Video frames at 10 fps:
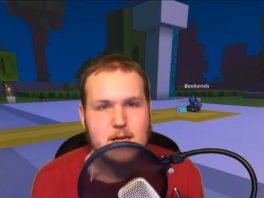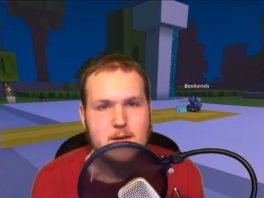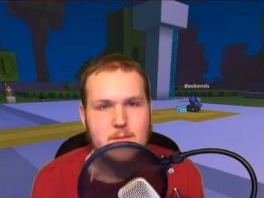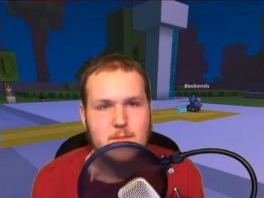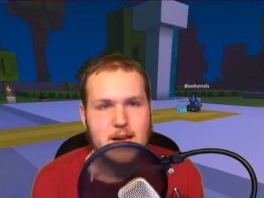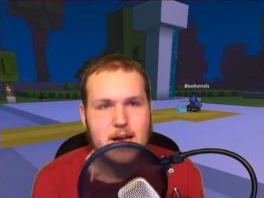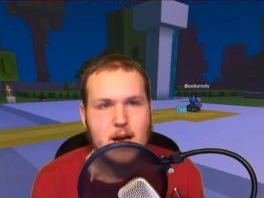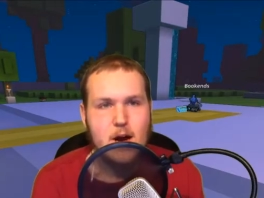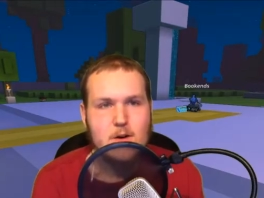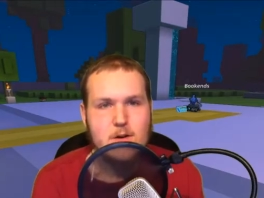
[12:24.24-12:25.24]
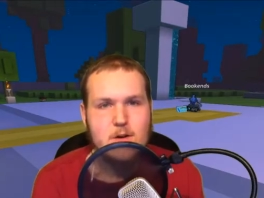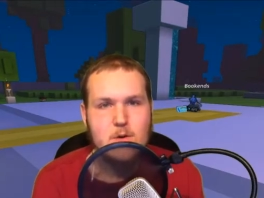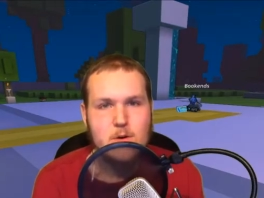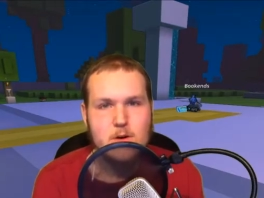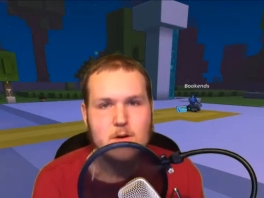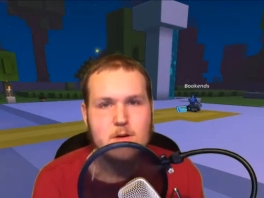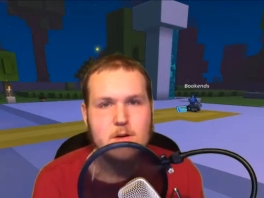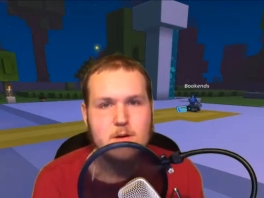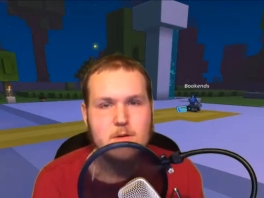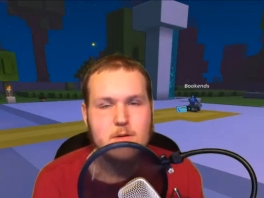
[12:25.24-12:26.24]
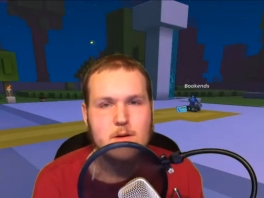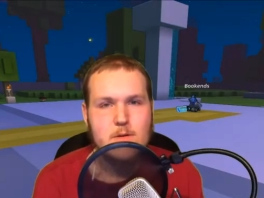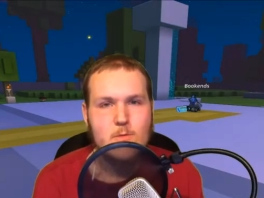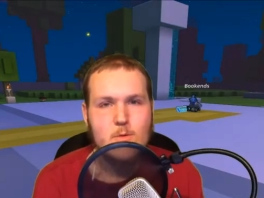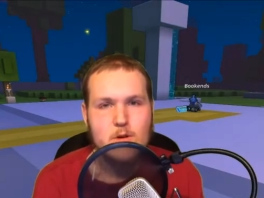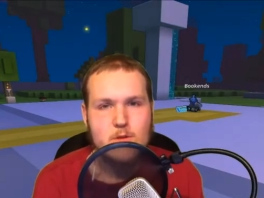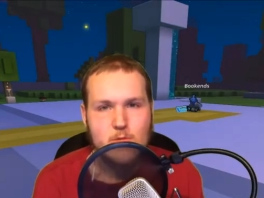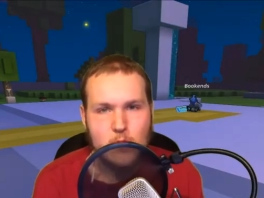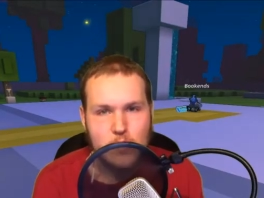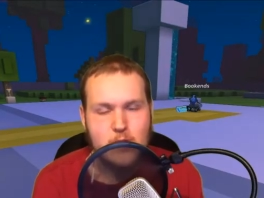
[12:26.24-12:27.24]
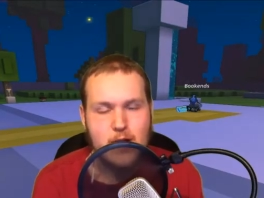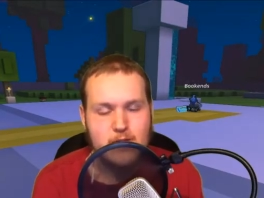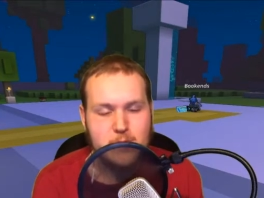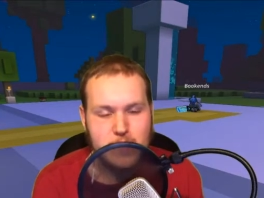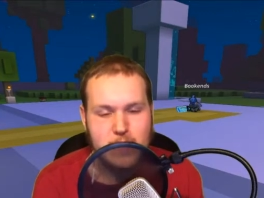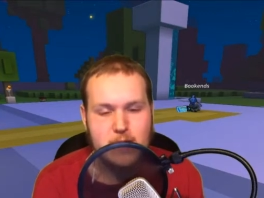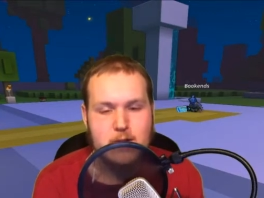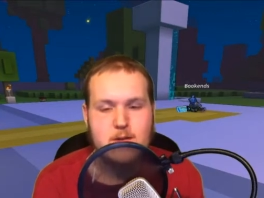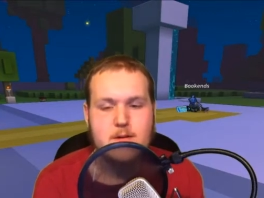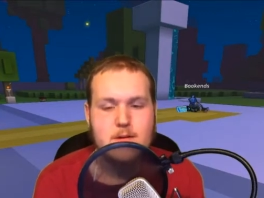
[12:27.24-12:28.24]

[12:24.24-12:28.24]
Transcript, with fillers: been a hardcore World of Warcraft player,